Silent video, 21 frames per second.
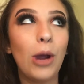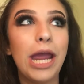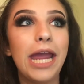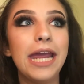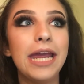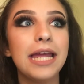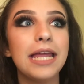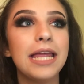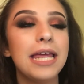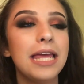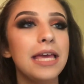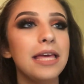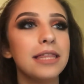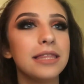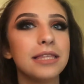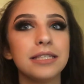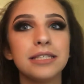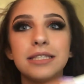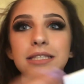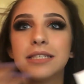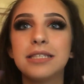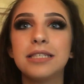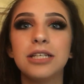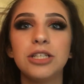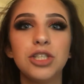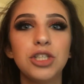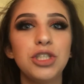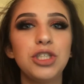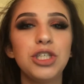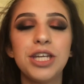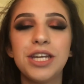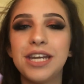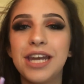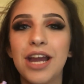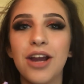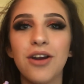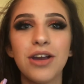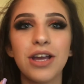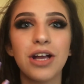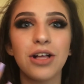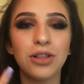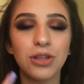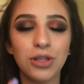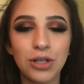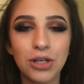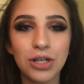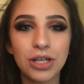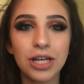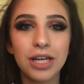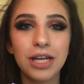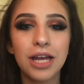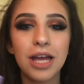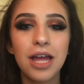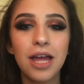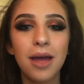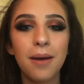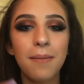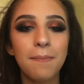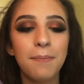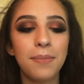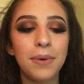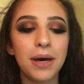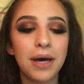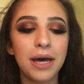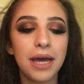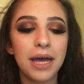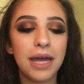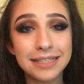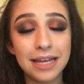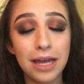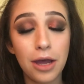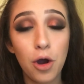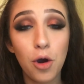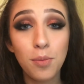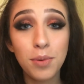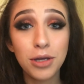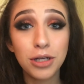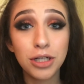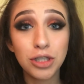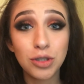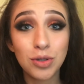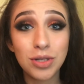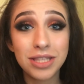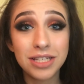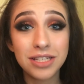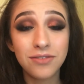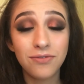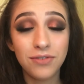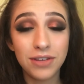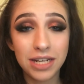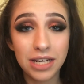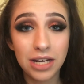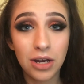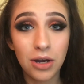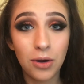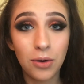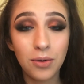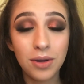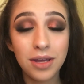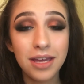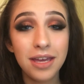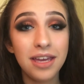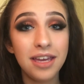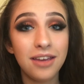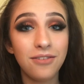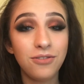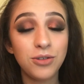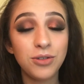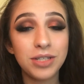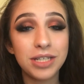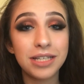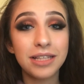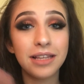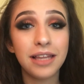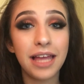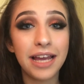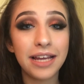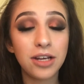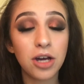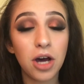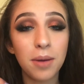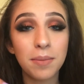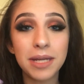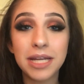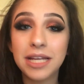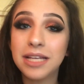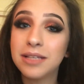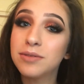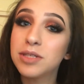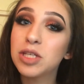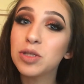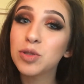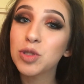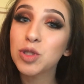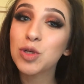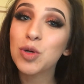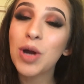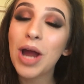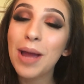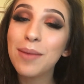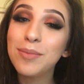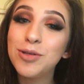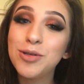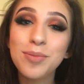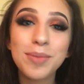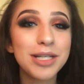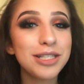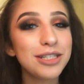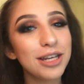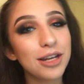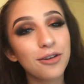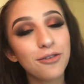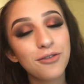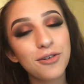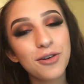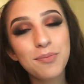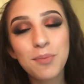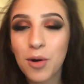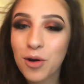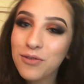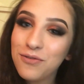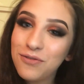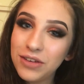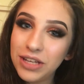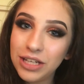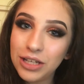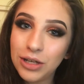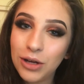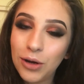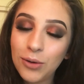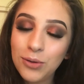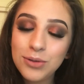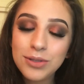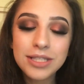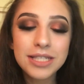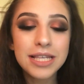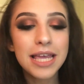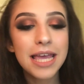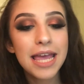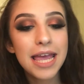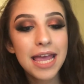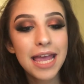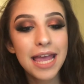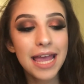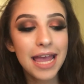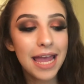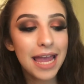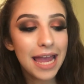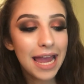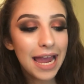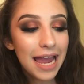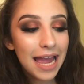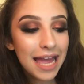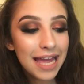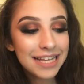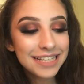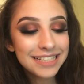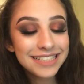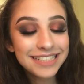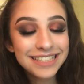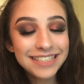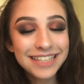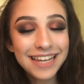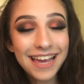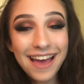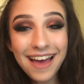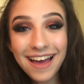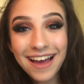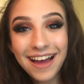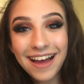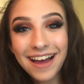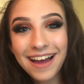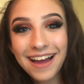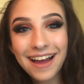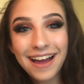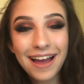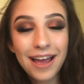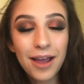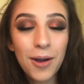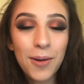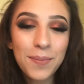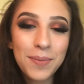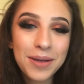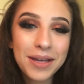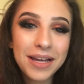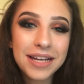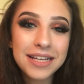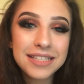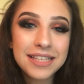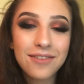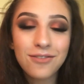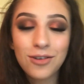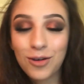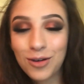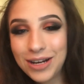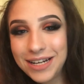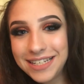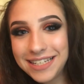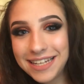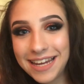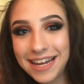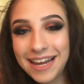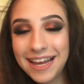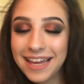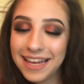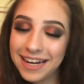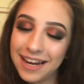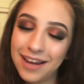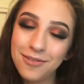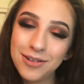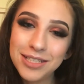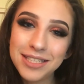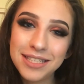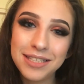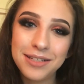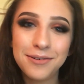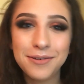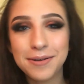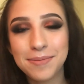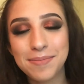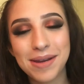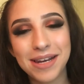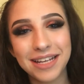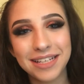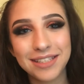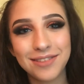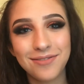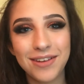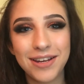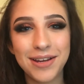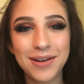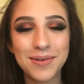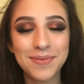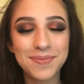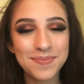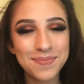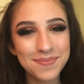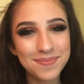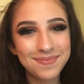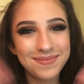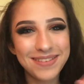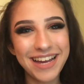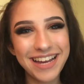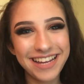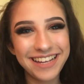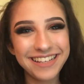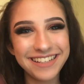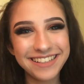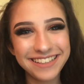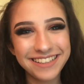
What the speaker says: wait. This is such a generic look, But I hope you enjoyed this video. If you did, like, comment, and subscribe to my channel for more videos. And yeah, I hope you guys have a great day, and I will see you in my next video. Bye.